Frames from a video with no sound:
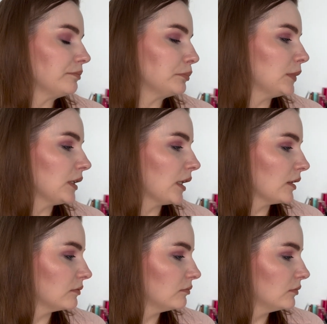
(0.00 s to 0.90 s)
yeah,
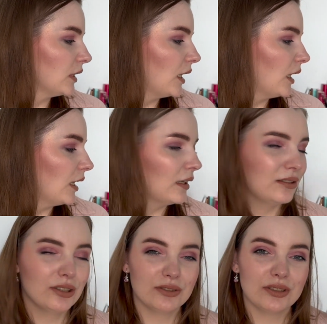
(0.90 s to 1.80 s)
I
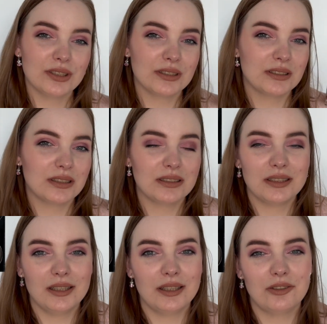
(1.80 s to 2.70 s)
don't think that
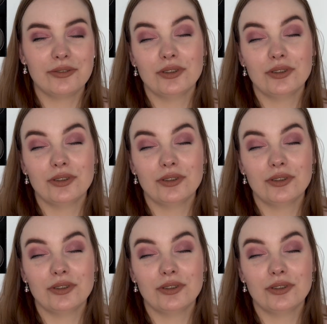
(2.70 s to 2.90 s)
I have